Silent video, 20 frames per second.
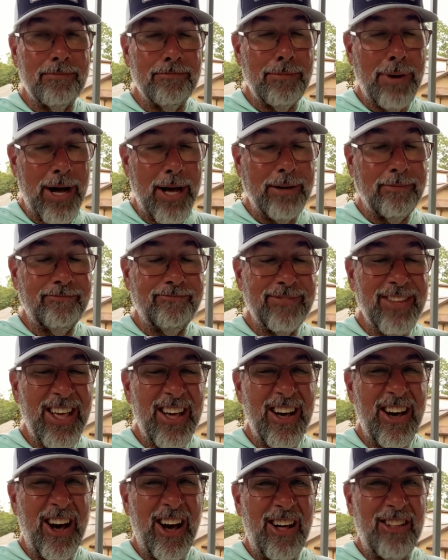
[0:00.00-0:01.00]
But
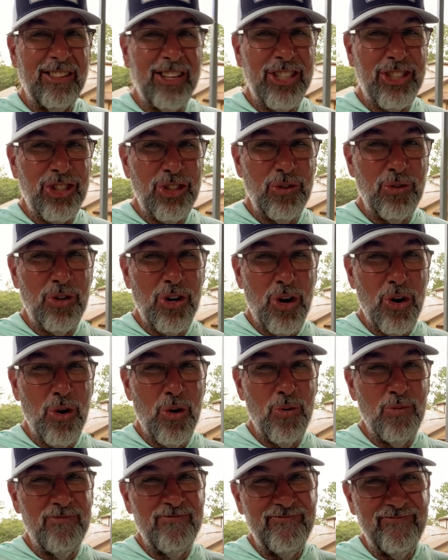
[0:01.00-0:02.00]
I'll let you
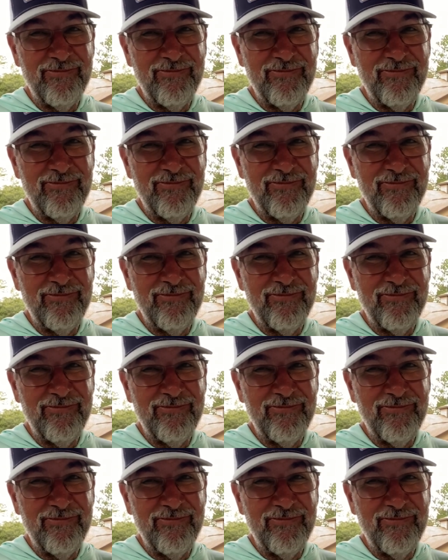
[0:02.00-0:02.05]
go.